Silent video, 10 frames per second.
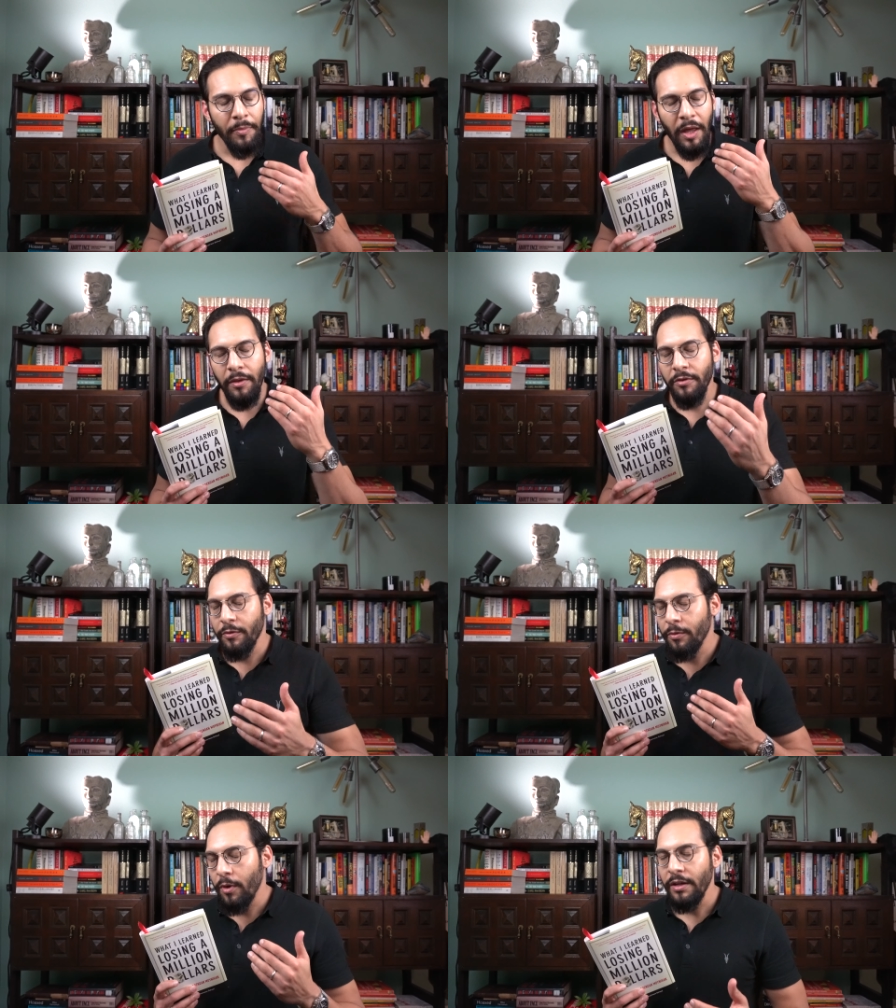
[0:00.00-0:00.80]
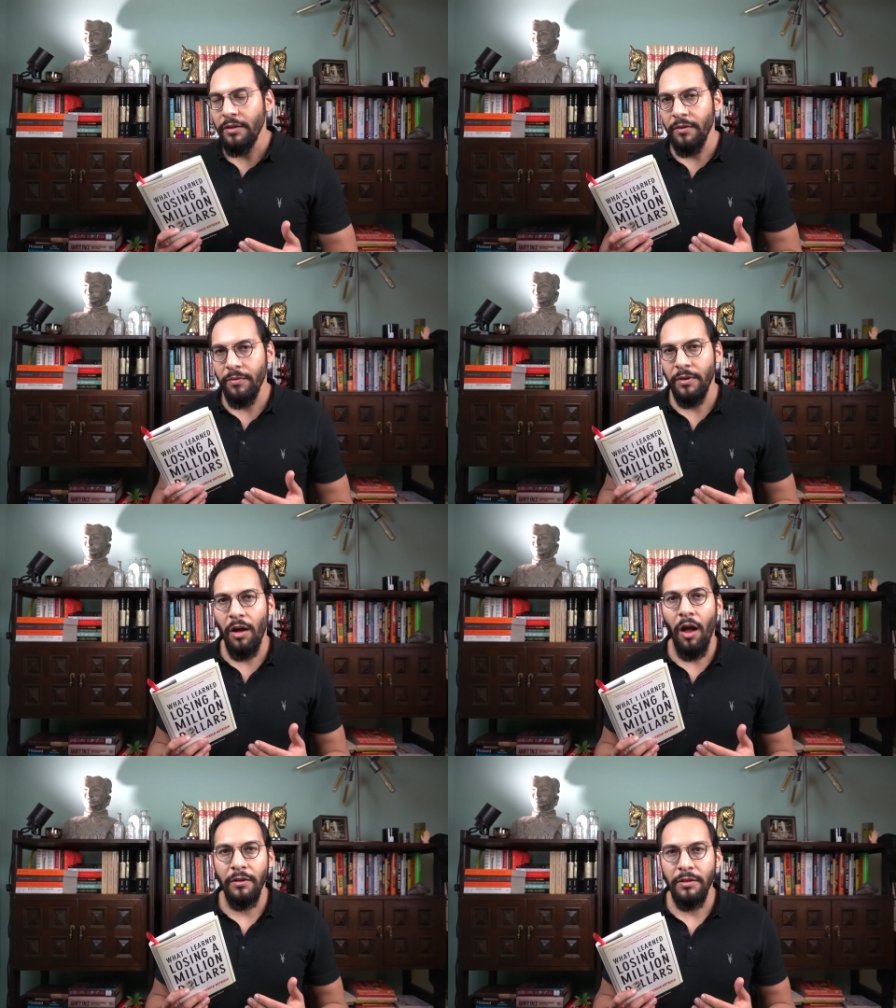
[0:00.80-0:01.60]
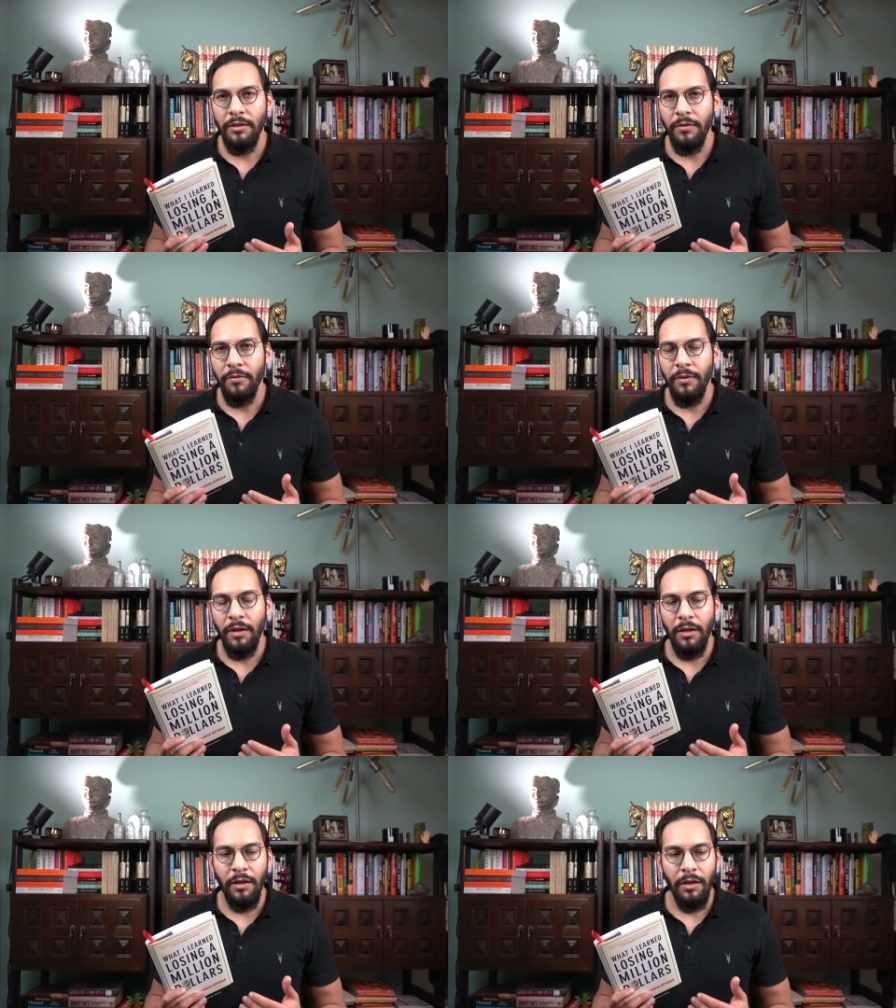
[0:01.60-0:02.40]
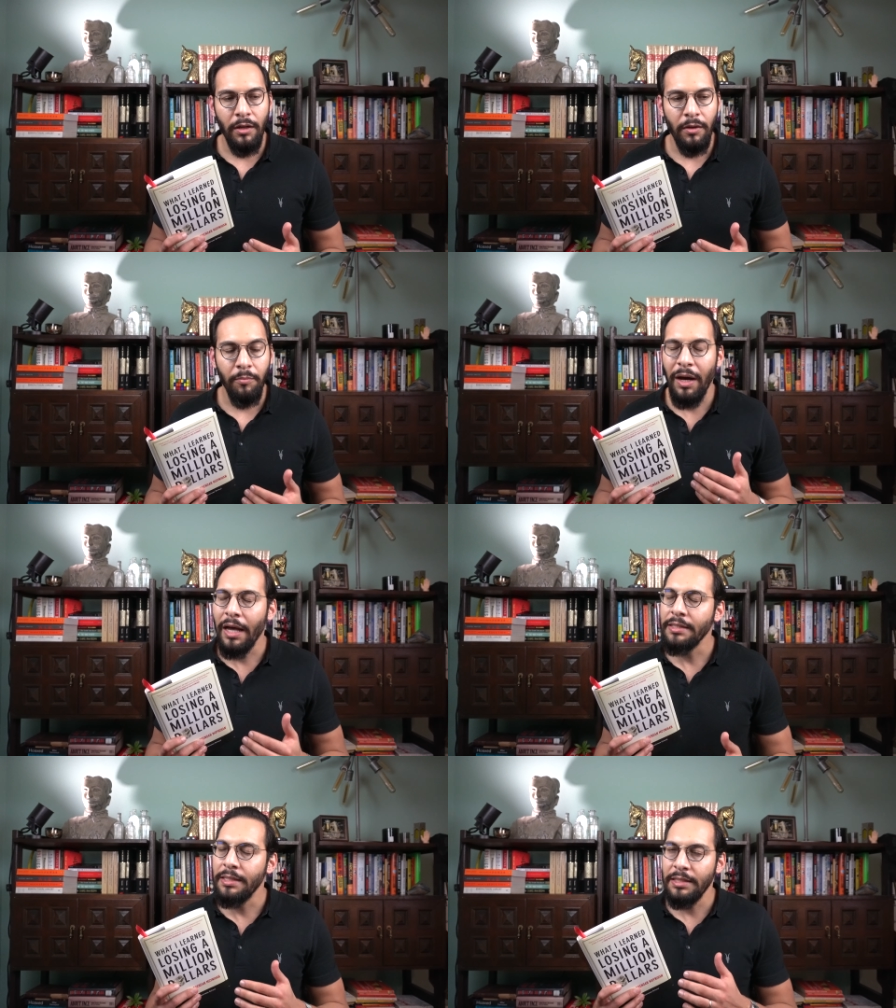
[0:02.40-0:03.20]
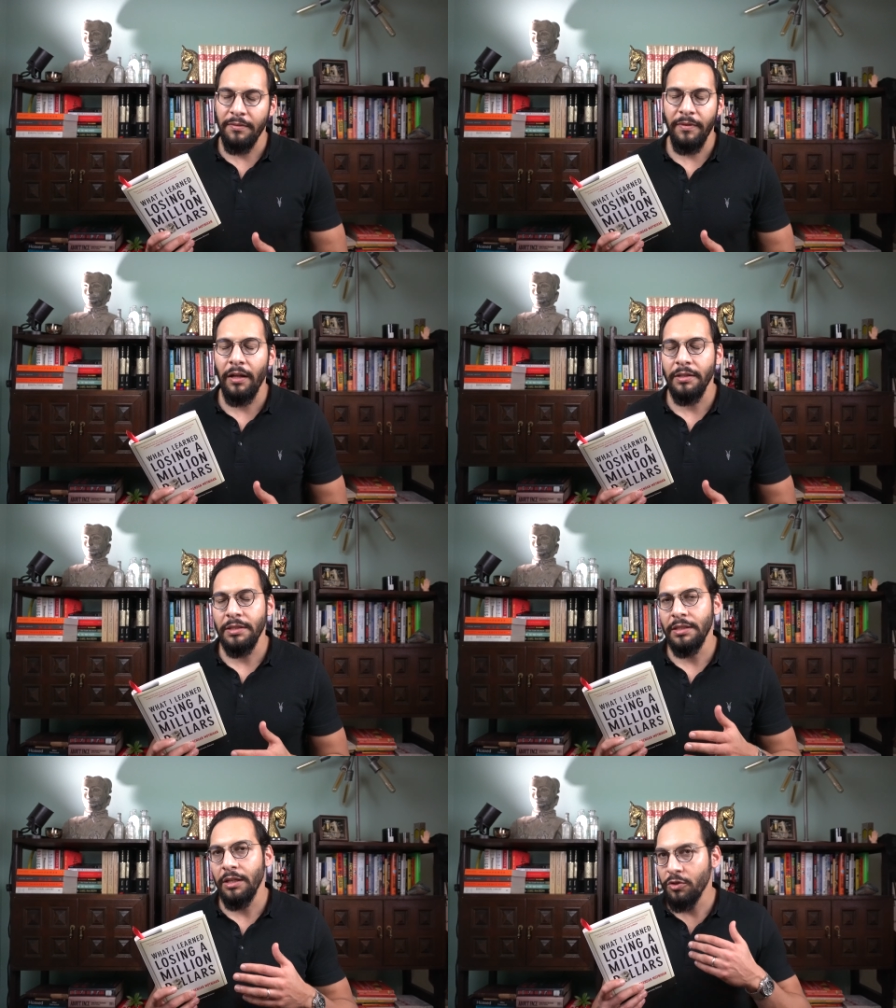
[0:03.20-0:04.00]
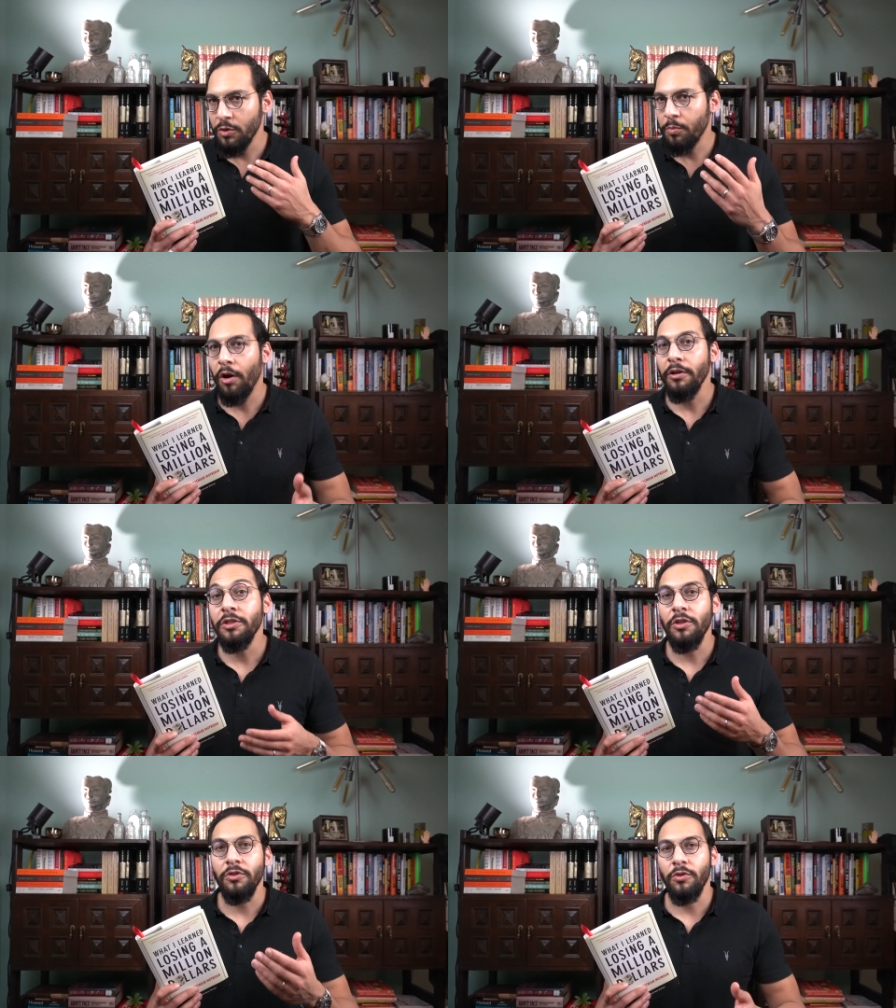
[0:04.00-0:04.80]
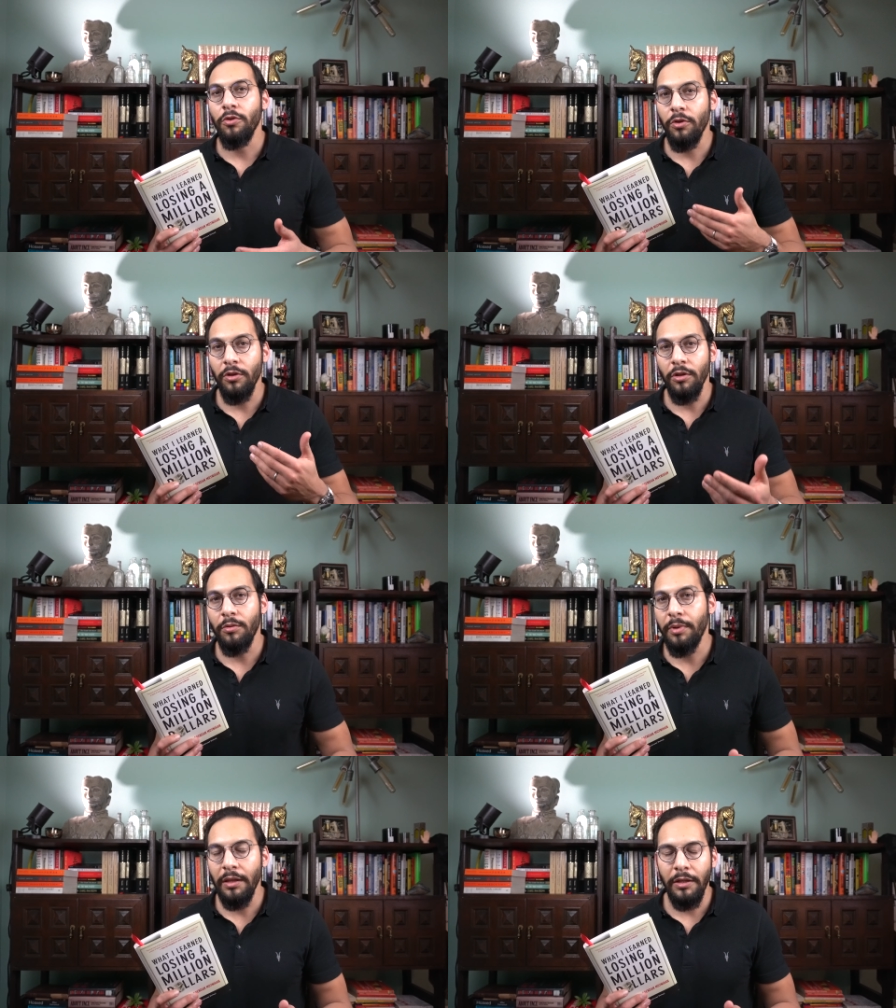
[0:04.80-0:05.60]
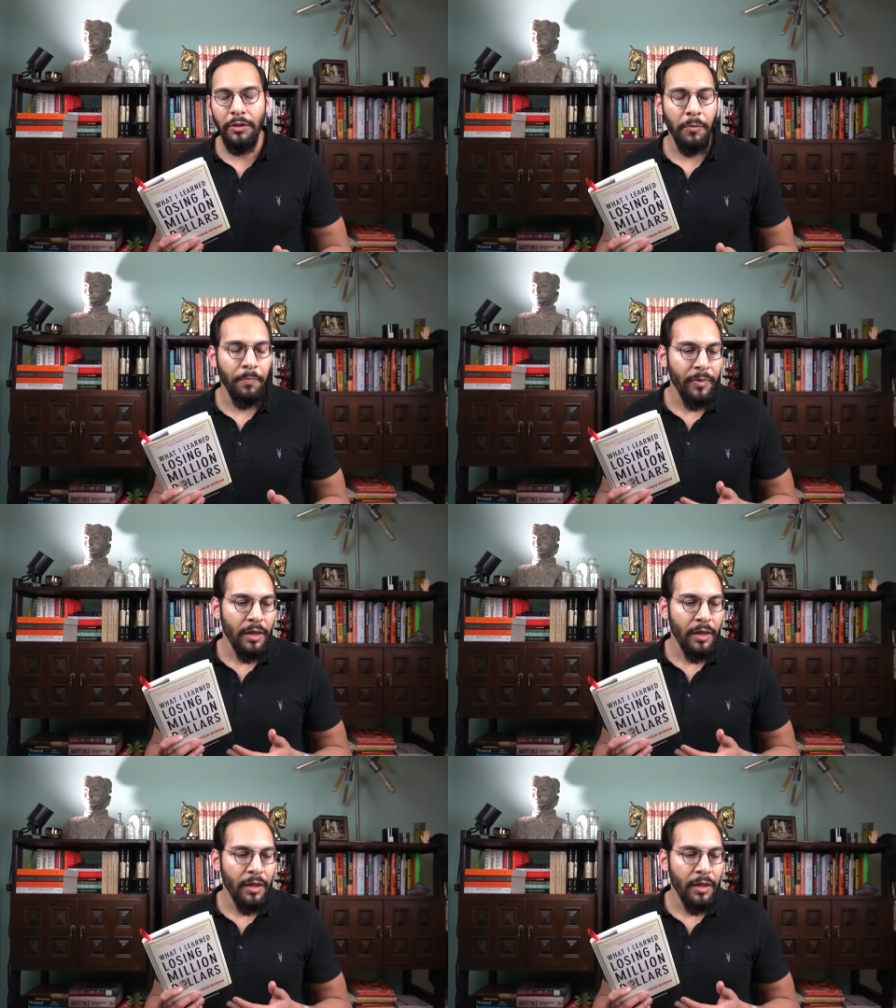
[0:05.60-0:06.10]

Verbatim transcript: Now, there's a variety of different cognitive uh, uh, biases and fallacies that you should probably start to learn little by little,